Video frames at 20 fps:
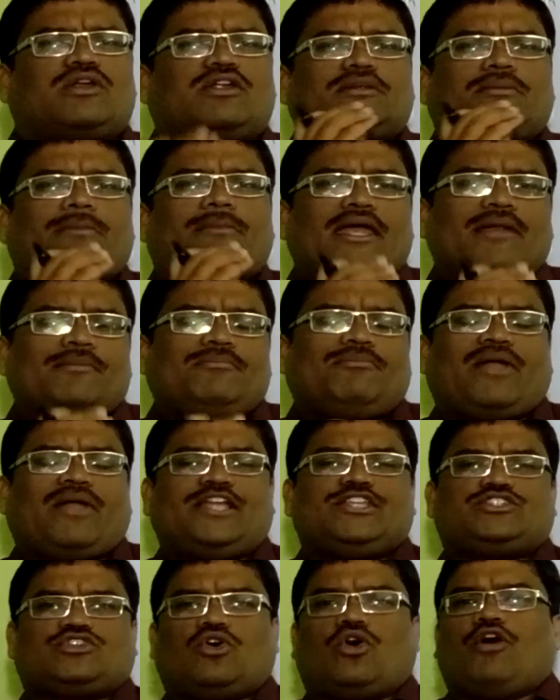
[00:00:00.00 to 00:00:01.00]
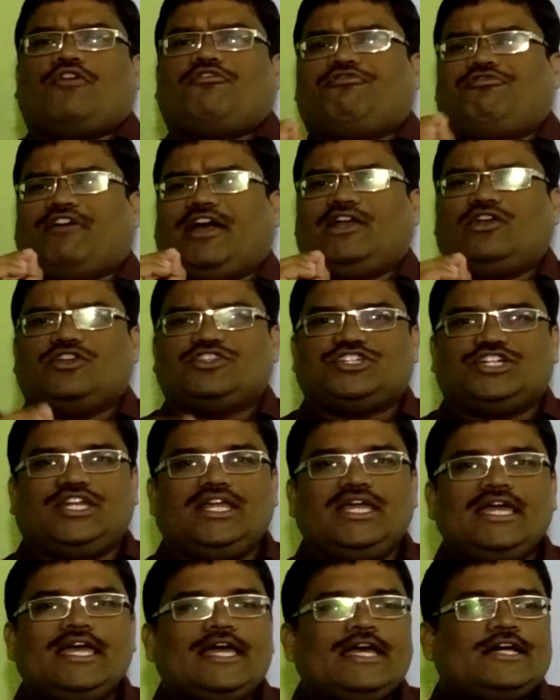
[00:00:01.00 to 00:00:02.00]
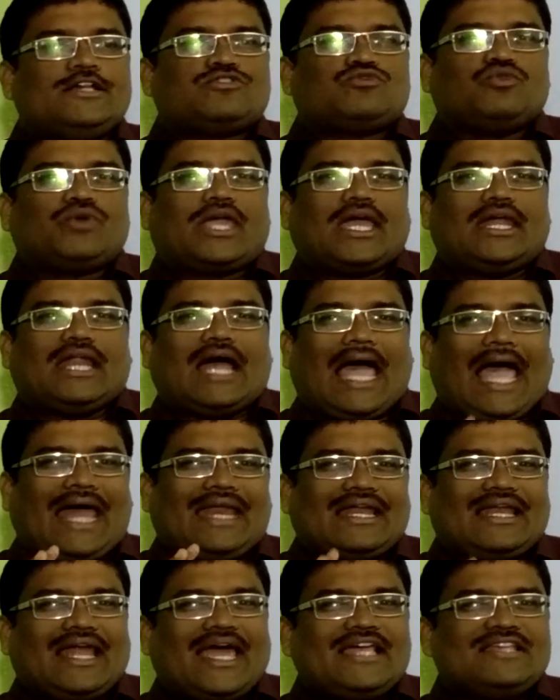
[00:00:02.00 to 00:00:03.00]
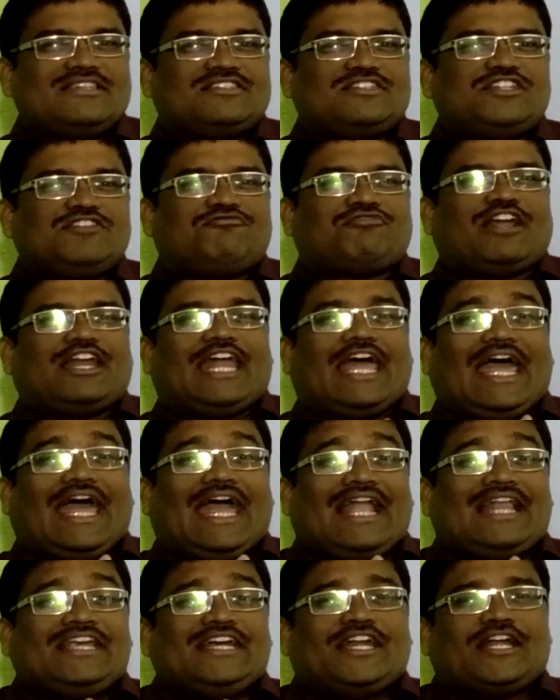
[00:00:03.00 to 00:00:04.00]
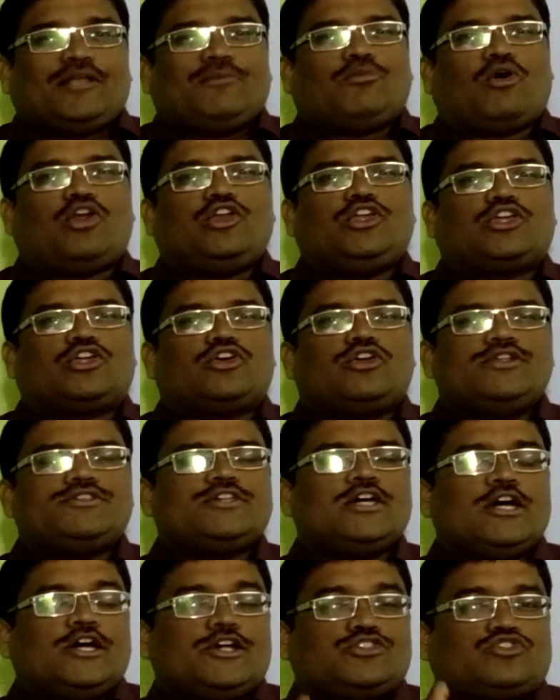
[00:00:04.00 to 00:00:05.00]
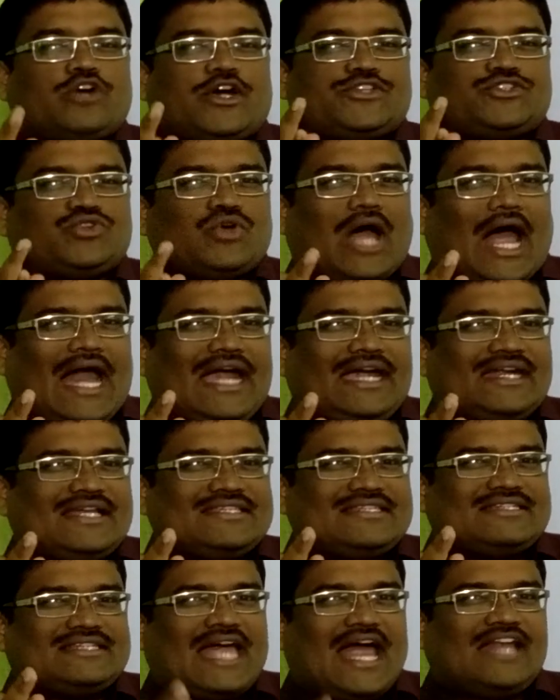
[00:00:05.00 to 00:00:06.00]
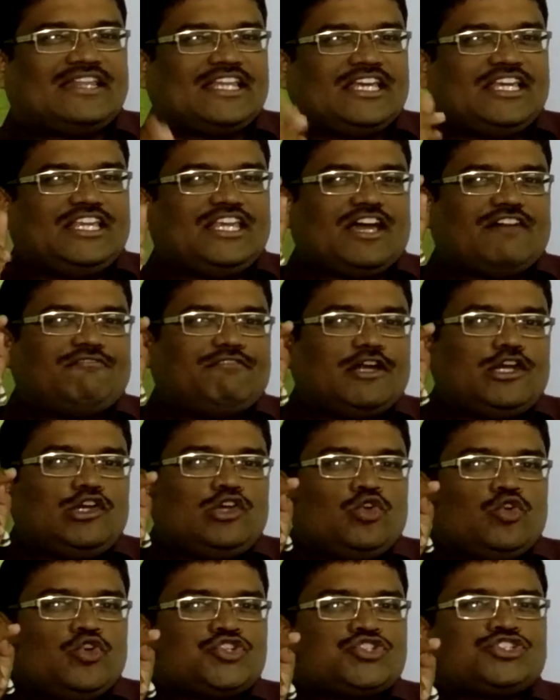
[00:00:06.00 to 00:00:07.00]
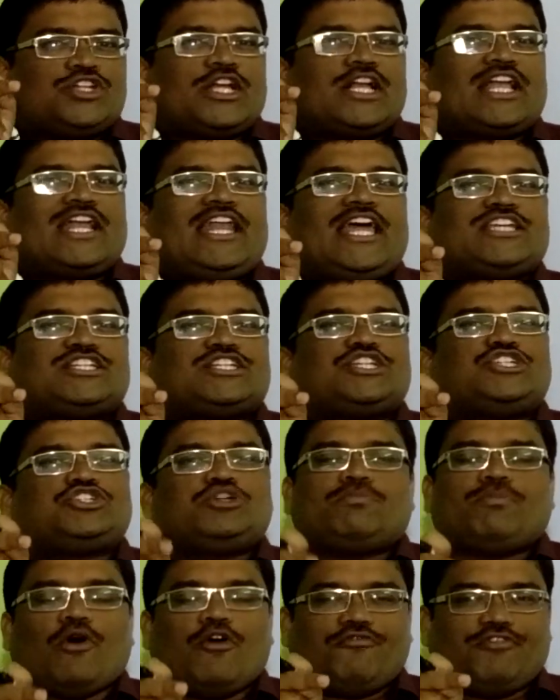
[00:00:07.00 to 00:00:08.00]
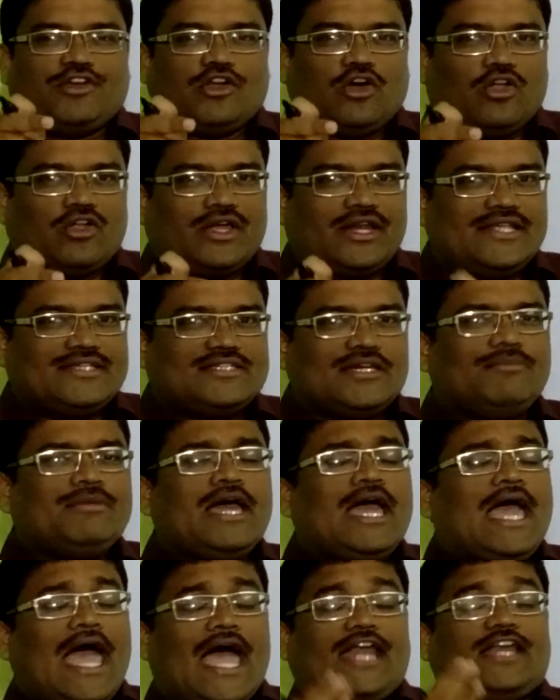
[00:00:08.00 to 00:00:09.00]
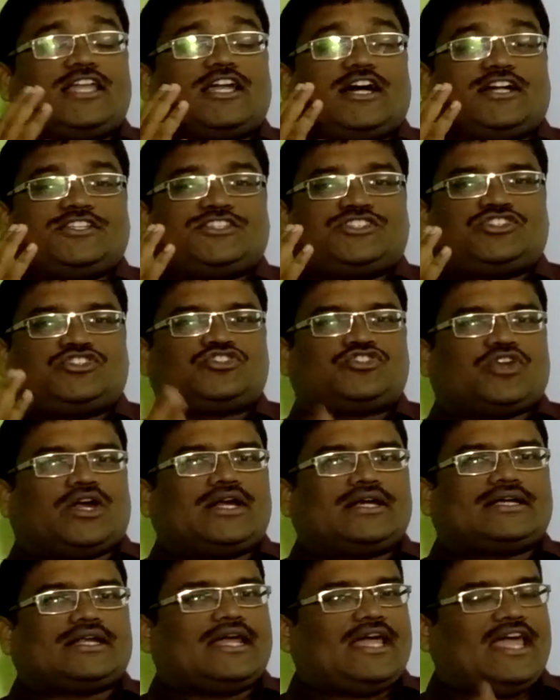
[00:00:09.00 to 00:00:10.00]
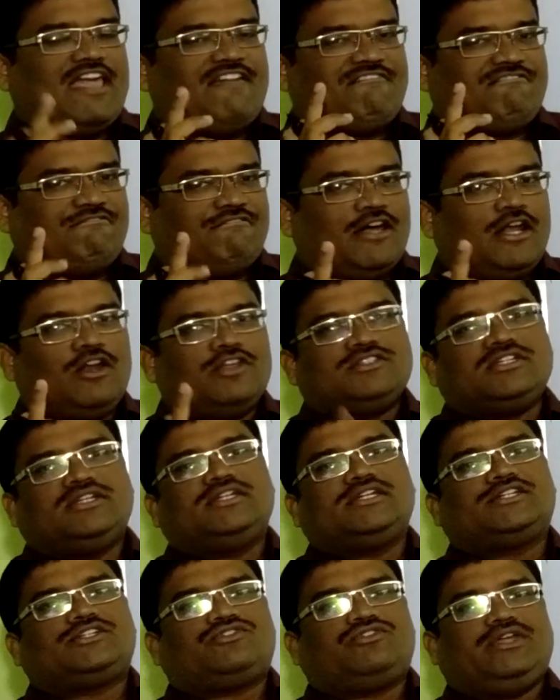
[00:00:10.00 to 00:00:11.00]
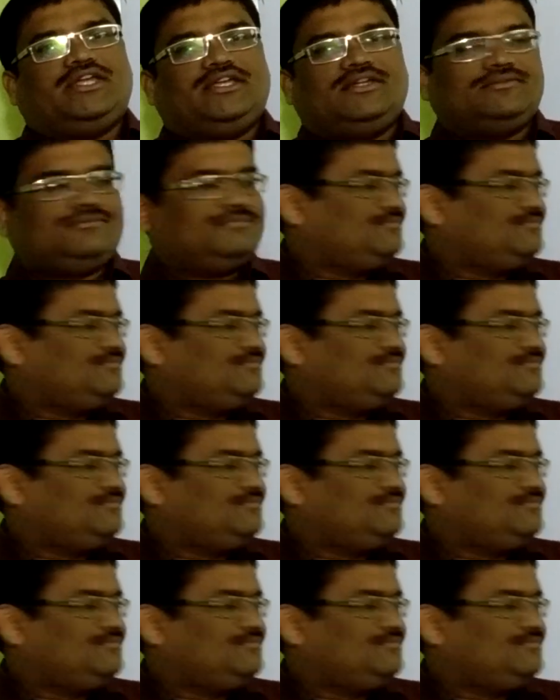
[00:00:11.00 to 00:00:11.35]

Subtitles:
one of the main branch of phylogeny. We can analyze different hereditary molecules so as to understand the evolutionary relationship of an organism and construct a phylogenetic tree.